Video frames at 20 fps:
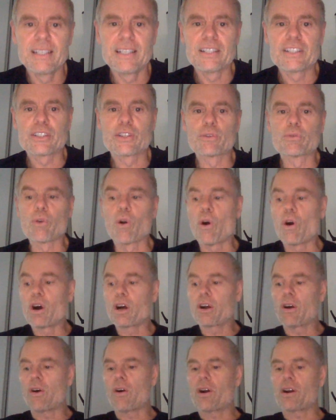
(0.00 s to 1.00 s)
It's the
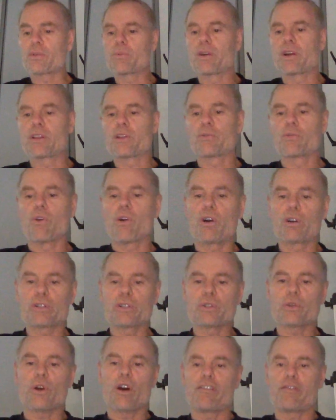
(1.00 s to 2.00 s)
wrong hardware, the wrong
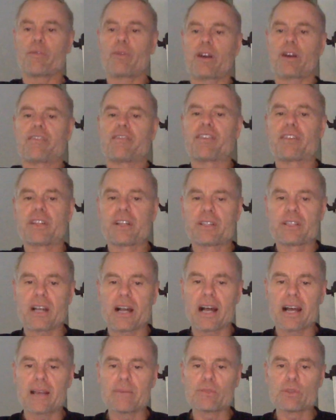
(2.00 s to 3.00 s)
software for the
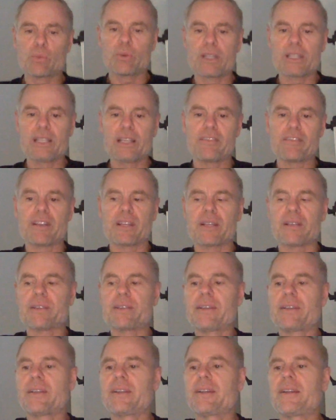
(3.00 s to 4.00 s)
times we live in.
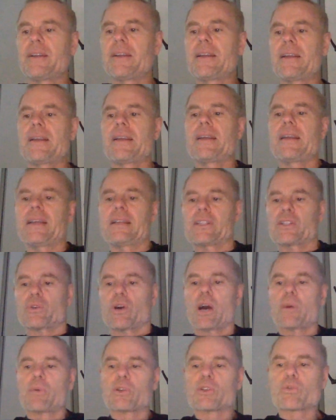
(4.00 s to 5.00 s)

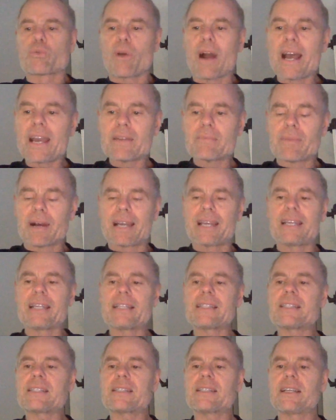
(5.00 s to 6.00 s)
So I was right. My
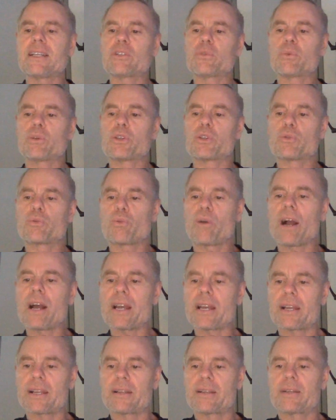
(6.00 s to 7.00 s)
instinct was
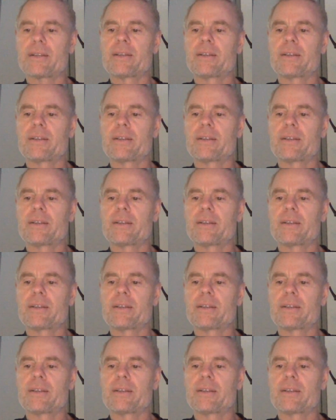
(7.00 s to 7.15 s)
right.